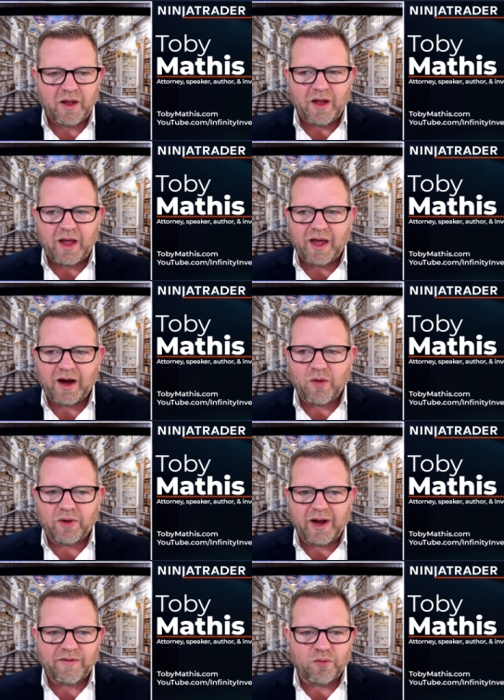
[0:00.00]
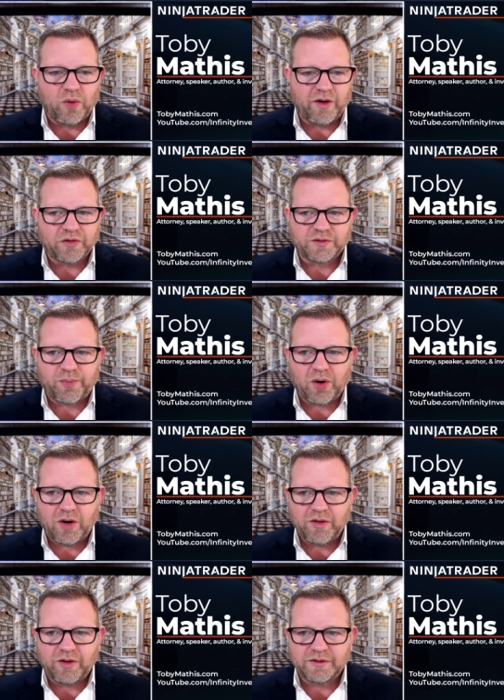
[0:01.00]
And I would have one of those
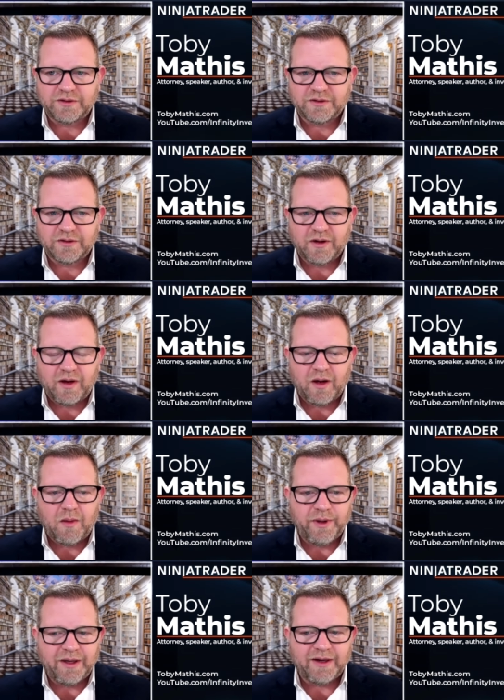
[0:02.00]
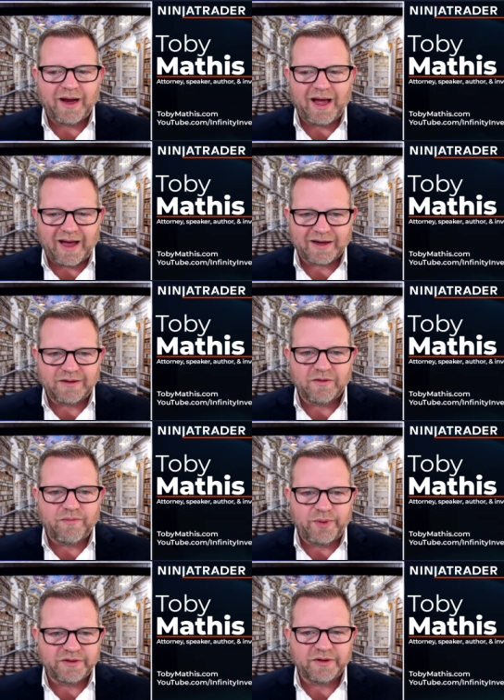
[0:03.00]
partners be an active
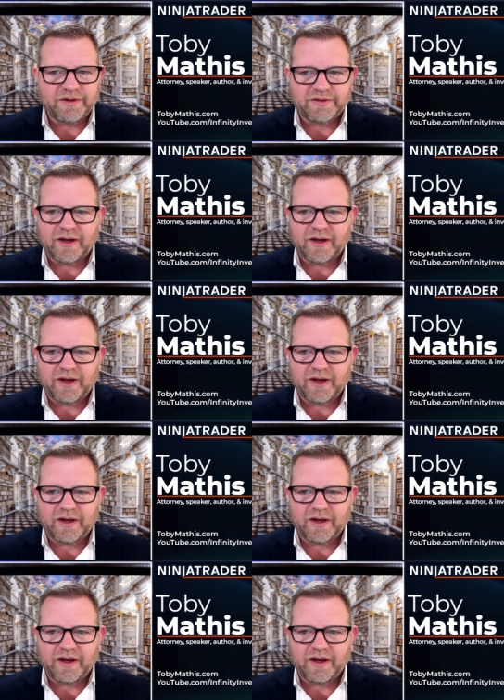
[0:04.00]
business. Like